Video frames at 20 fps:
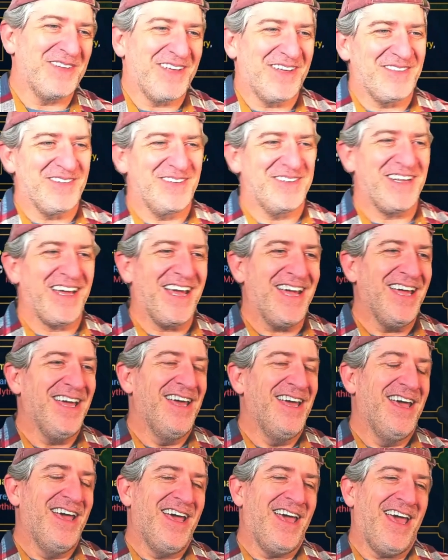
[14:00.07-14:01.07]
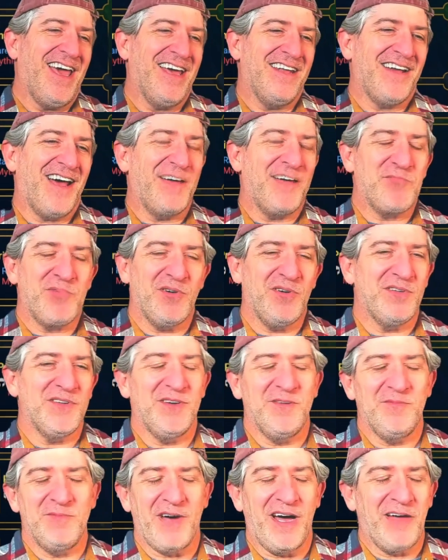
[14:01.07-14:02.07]
other day, and I pulled
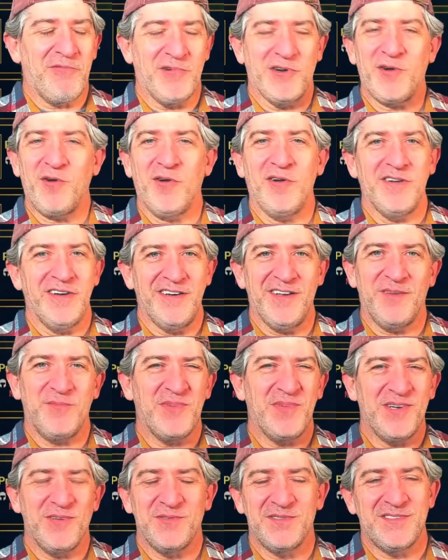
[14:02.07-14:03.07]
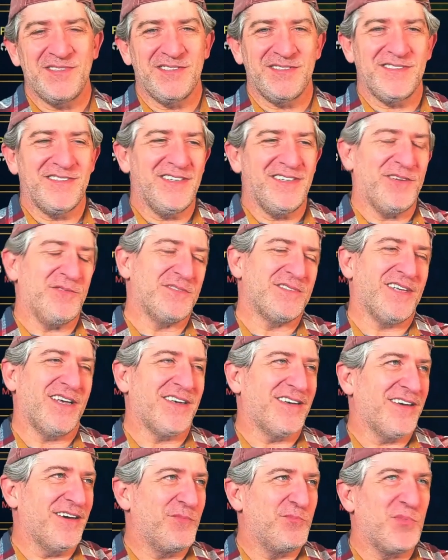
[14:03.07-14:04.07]
them. I recorded it, but it was
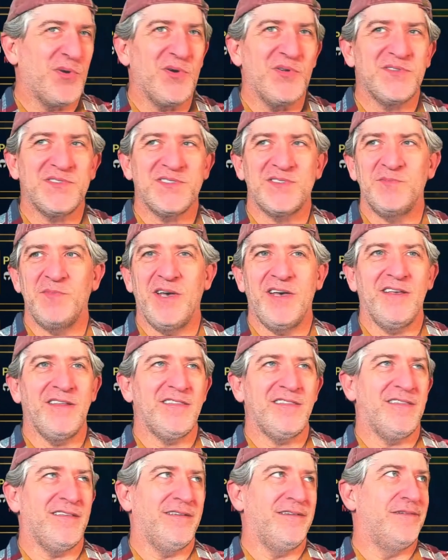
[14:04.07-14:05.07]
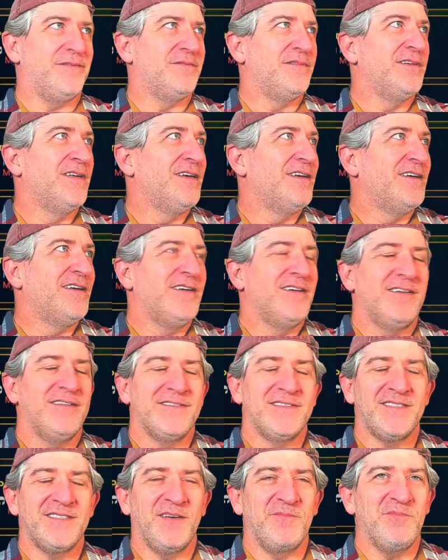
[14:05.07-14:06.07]
like a Boltsmith and
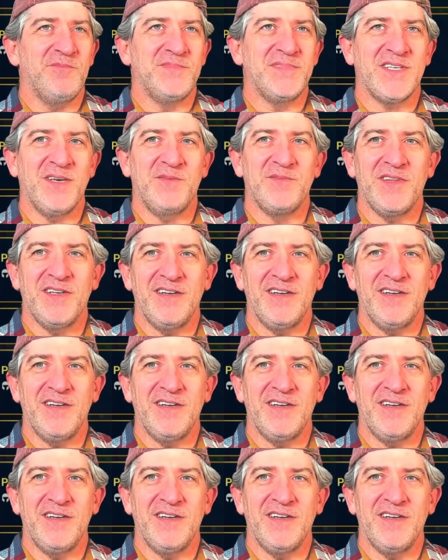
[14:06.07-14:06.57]
something